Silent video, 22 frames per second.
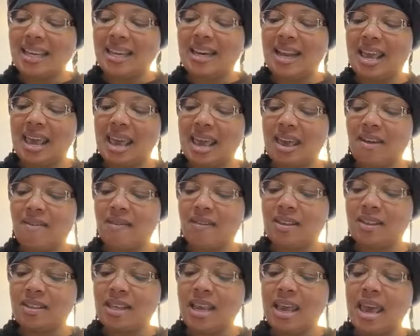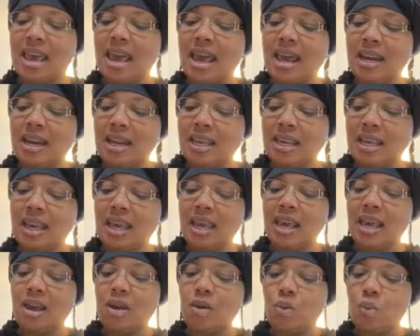in the heavens and
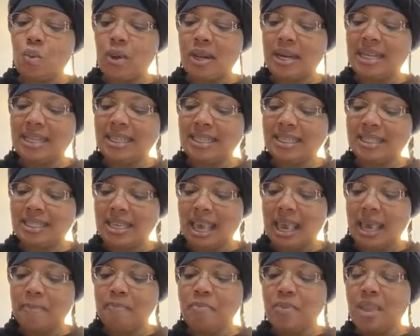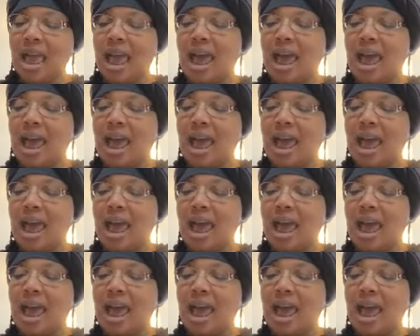again when it's set.